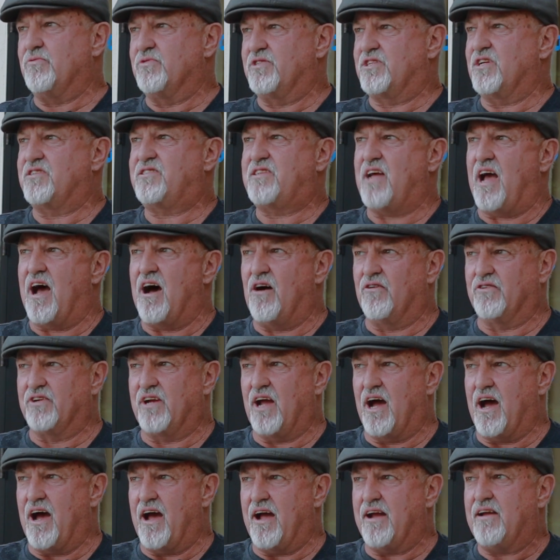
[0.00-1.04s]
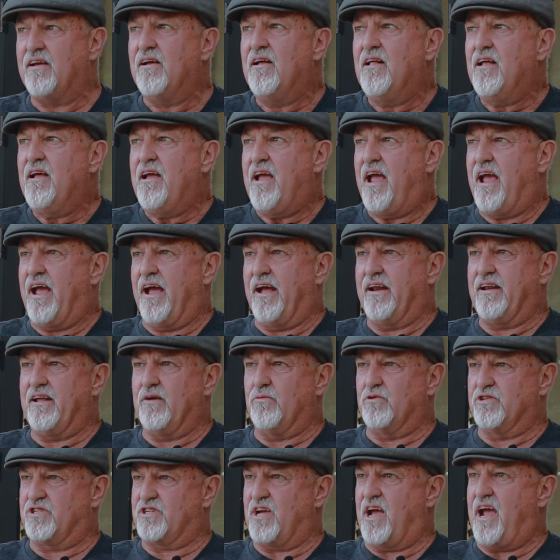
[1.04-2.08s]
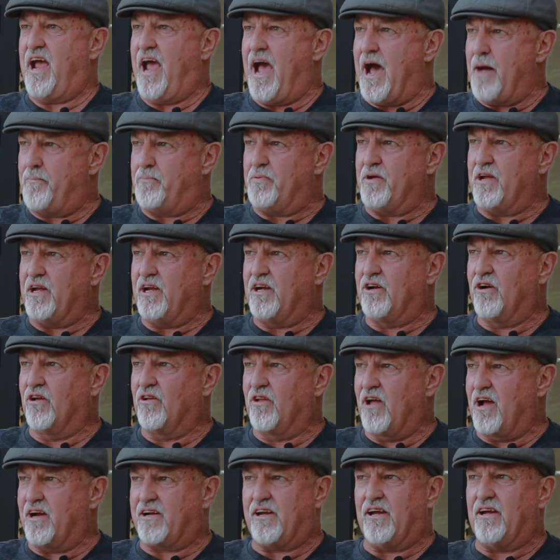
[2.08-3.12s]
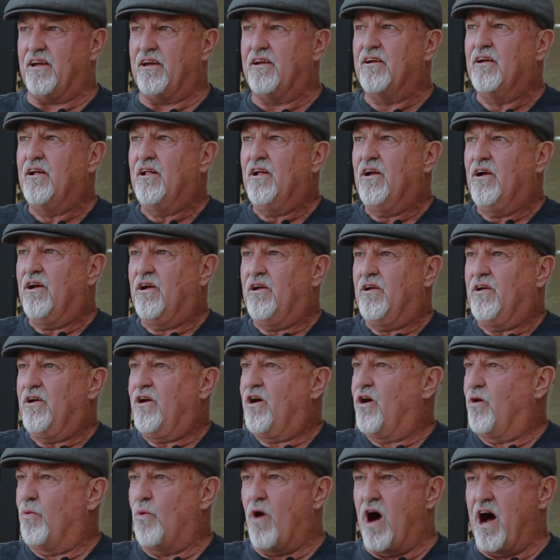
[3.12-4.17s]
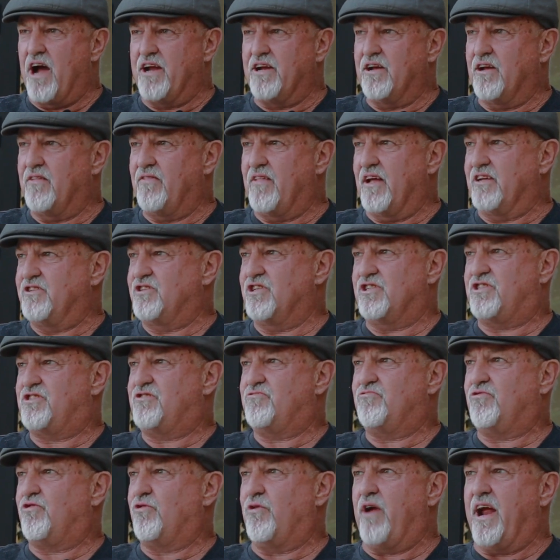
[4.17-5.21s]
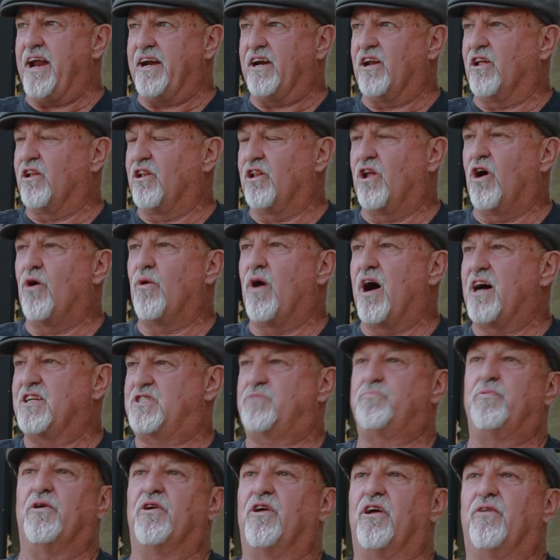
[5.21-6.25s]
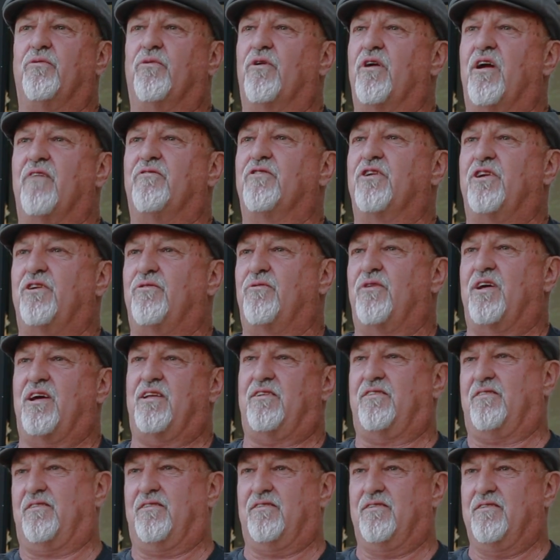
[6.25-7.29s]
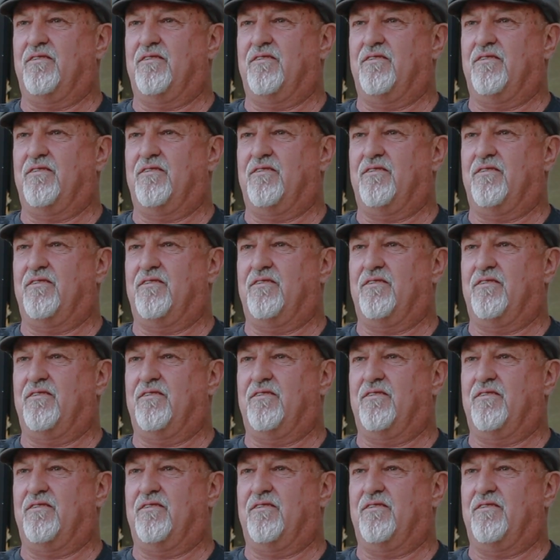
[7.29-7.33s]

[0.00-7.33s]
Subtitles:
He was a town guy, and he was a happy-go-lucky Hawaiian that just created aloha spirit wherever he went.